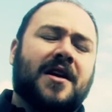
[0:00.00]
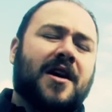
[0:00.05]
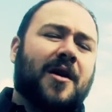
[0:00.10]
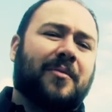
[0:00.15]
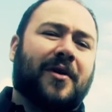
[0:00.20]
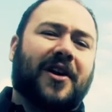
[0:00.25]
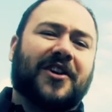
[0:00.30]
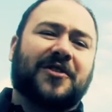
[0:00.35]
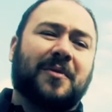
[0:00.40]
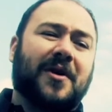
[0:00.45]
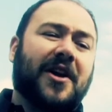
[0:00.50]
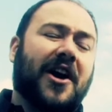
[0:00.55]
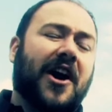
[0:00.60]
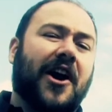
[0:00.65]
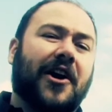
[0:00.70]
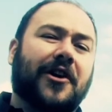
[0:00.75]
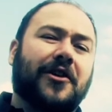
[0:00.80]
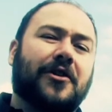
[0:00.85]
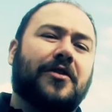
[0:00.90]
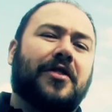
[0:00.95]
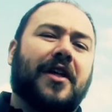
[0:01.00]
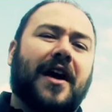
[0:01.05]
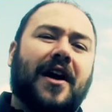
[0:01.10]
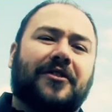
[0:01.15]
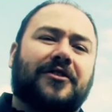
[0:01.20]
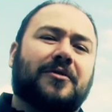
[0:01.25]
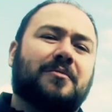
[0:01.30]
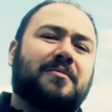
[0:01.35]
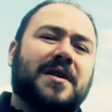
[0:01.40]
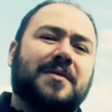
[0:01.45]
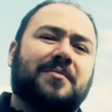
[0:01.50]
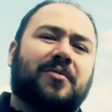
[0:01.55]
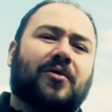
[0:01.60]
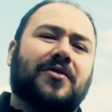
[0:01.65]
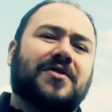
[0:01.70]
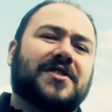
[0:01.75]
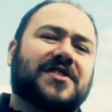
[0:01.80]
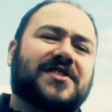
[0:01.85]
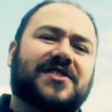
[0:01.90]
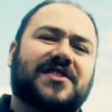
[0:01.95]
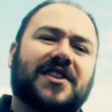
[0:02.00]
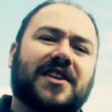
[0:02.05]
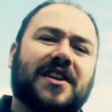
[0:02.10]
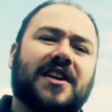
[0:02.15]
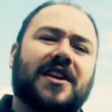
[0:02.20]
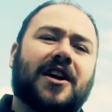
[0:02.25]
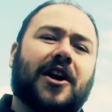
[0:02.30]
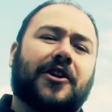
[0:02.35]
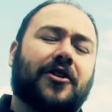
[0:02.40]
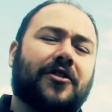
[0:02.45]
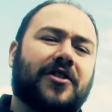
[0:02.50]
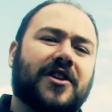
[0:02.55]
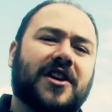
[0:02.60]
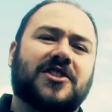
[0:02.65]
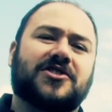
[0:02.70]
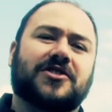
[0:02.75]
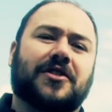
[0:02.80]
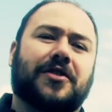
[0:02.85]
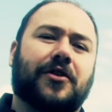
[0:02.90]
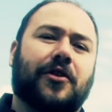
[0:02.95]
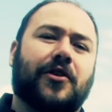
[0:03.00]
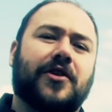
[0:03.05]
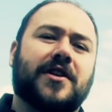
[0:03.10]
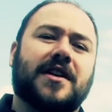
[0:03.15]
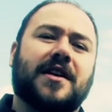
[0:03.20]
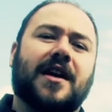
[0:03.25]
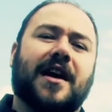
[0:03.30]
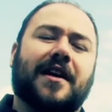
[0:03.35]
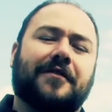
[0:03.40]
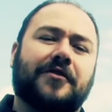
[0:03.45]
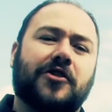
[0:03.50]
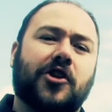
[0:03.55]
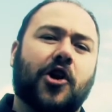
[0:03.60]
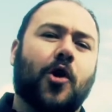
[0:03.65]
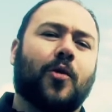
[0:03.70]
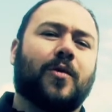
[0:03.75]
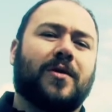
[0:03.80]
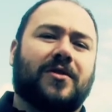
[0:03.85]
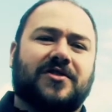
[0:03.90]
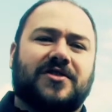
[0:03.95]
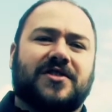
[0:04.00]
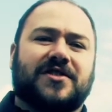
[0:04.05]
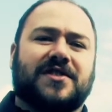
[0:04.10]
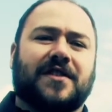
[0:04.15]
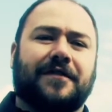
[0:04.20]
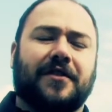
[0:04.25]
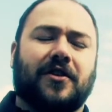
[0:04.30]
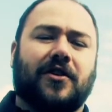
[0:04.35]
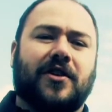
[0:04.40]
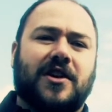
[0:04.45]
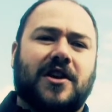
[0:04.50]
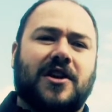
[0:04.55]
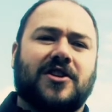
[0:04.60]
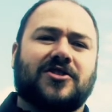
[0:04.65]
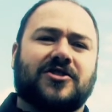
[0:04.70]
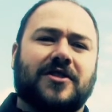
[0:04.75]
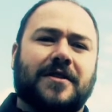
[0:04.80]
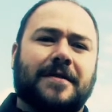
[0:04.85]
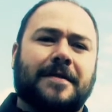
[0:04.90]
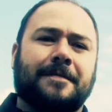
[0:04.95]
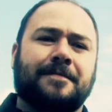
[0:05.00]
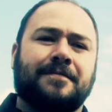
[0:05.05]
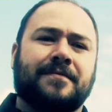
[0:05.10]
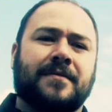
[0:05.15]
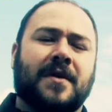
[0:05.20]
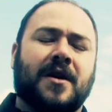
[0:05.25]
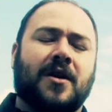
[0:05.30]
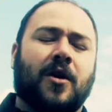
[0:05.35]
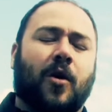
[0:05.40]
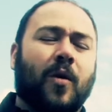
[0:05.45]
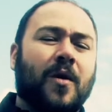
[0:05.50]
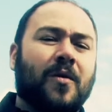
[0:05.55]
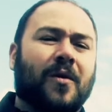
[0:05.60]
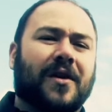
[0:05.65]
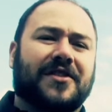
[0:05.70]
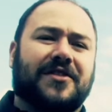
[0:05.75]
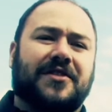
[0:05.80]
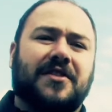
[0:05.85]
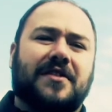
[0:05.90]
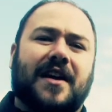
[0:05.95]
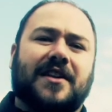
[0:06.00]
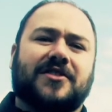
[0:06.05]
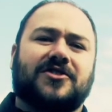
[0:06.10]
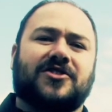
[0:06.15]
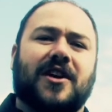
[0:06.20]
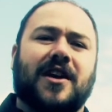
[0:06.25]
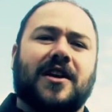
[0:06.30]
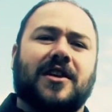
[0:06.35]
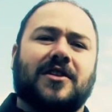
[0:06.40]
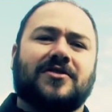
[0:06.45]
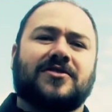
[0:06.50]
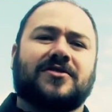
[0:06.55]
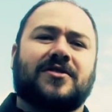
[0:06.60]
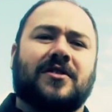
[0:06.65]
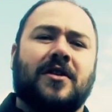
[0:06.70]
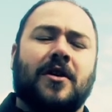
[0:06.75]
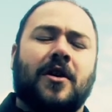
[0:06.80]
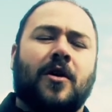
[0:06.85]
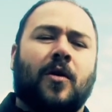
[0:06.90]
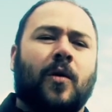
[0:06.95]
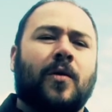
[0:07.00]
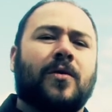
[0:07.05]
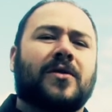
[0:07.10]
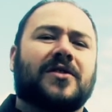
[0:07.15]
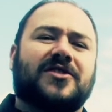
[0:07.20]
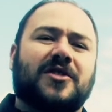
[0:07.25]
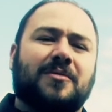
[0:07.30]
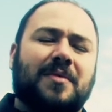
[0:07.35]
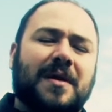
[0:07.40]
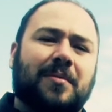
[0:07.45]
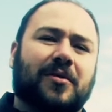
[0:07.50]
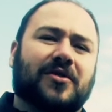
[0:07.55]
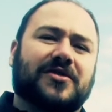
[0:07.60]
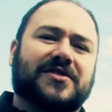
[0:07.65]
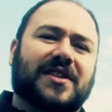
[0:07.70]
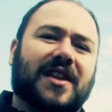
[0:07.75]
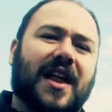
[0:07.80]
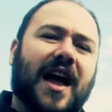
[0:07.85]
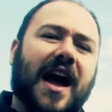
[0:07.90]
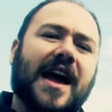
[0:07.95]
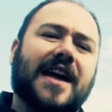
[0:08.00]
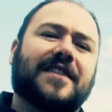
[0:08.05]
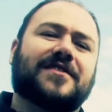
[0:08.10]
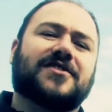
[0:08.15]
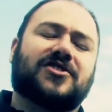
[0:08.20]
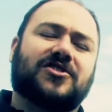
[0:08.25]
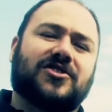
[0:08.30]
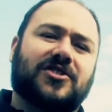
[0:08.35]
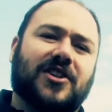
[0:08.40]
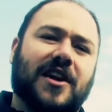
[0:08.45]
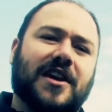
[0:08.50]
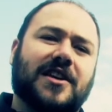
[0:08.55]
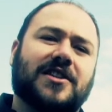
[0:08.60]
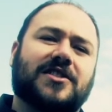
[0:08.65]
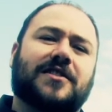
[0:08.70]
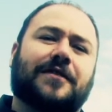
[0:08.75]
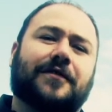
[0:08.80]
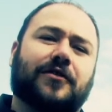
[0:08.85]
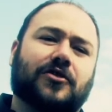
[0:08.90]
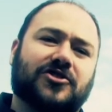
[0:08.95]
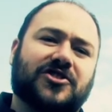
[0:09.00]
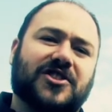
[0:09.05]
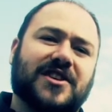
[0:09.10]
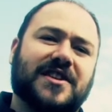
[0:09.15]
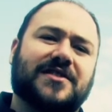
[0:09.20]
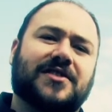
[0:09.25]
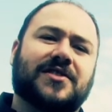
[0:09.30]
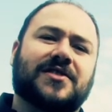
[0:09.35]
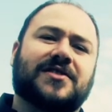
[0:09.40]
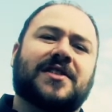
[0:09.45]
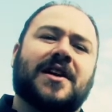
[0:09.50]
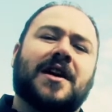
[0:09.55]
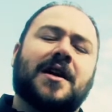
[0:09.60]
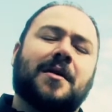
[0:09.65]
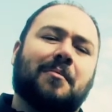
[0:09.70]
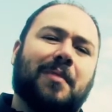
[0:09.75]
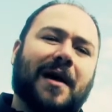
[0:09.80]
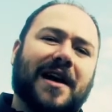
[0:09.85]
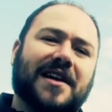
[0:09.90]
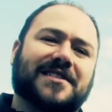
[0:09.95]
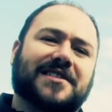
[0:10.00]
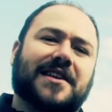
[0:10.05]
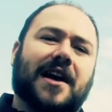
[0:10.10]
Approximately 100,000 people in this city under the age of 30 have no religious affiliation. And we want to see that changed. We want to see people's lives changed for Jesus by His